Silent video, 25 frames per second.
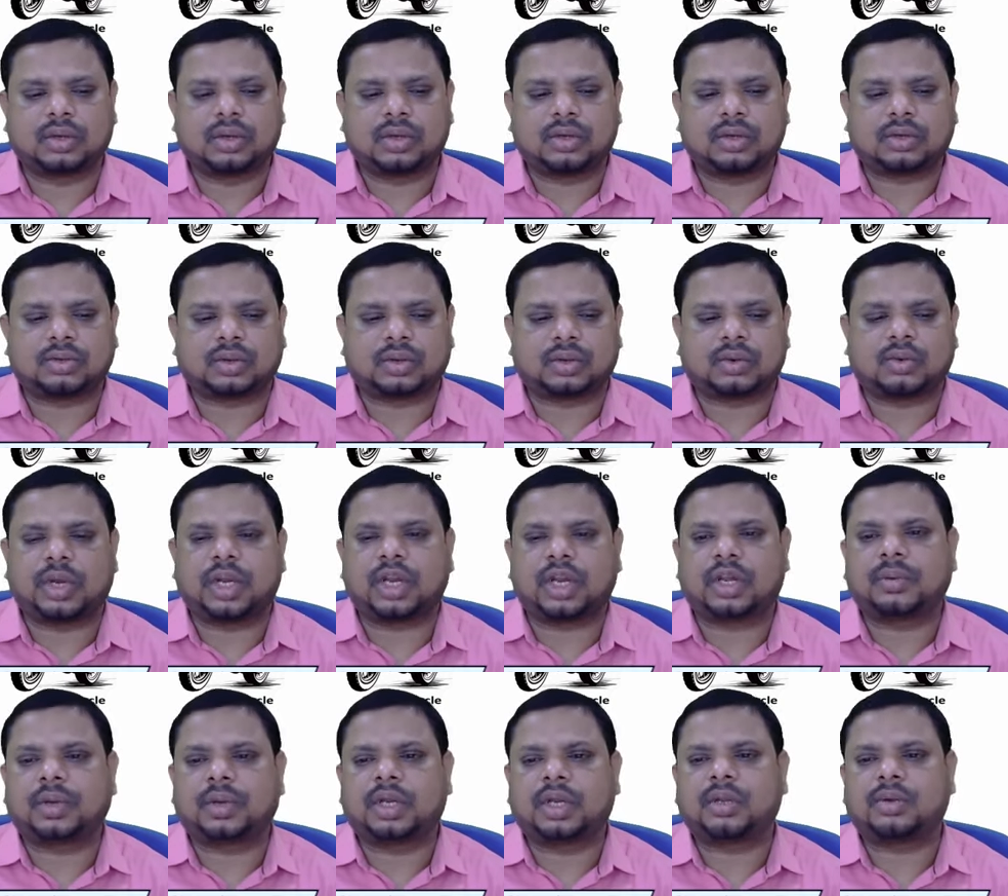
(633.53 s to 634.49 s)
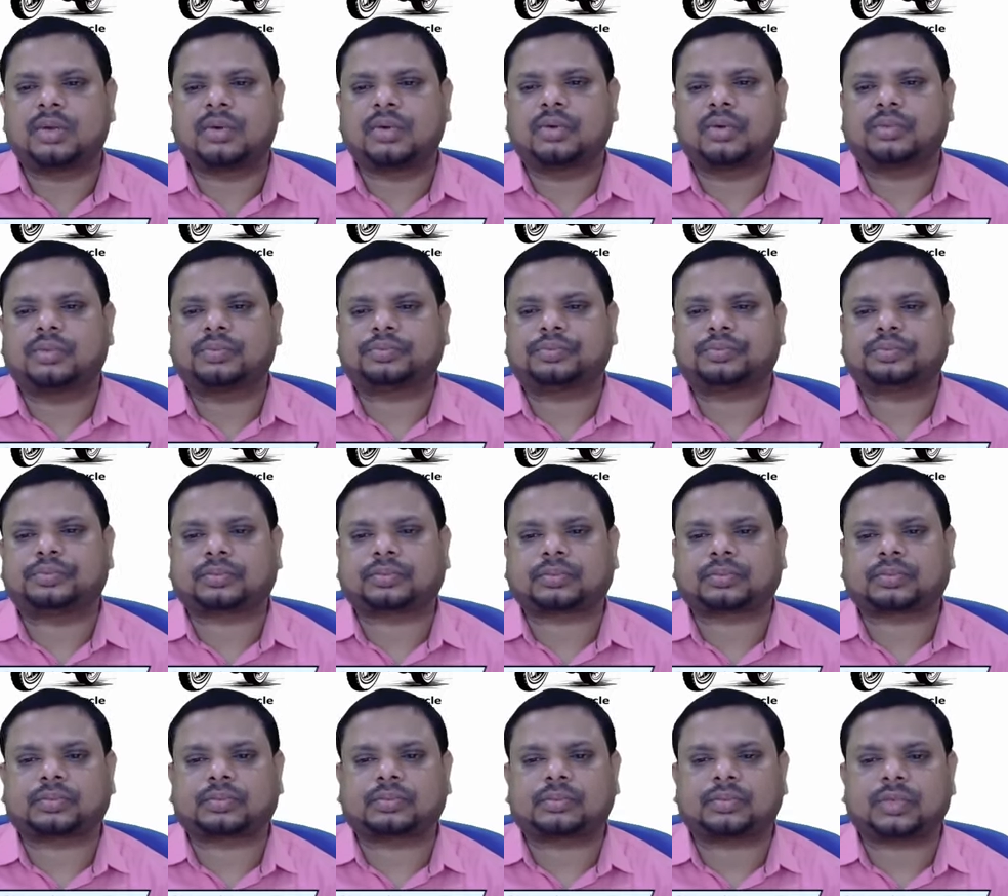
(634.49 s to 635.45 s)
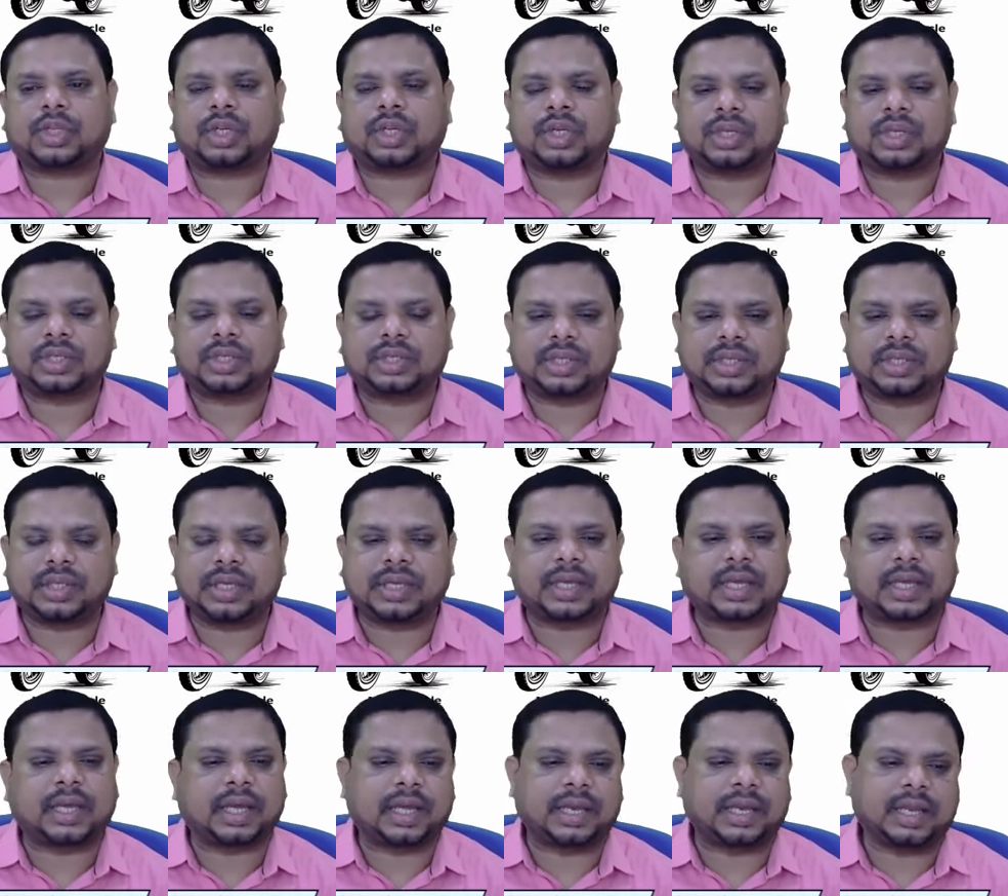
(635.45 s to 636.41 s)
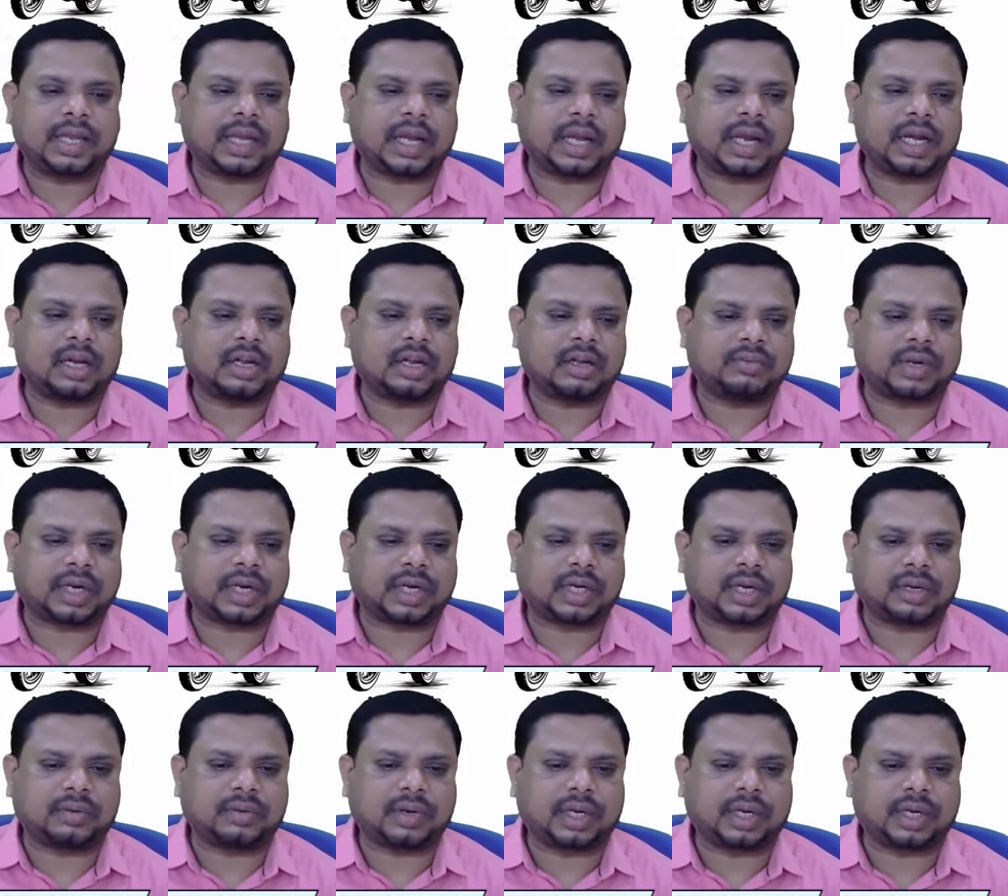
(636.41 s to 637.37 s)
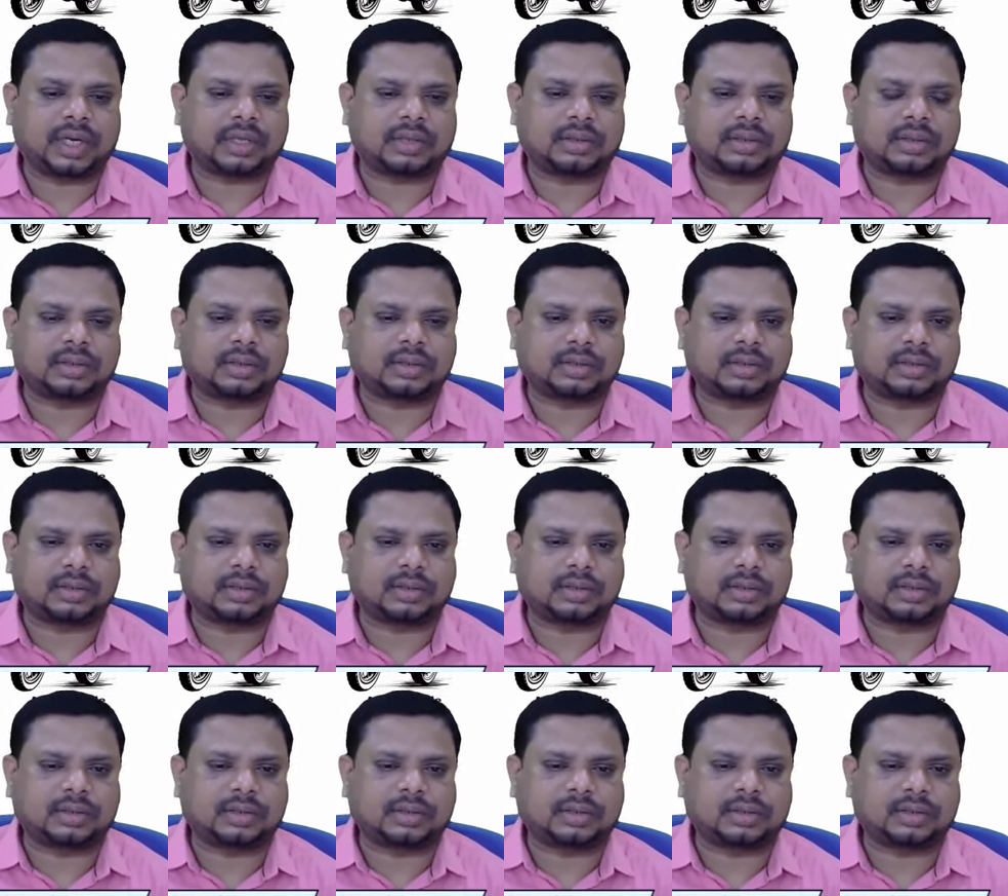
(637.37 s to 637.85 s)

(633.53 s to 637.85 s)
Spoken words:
So whenever you seek any kind of activities,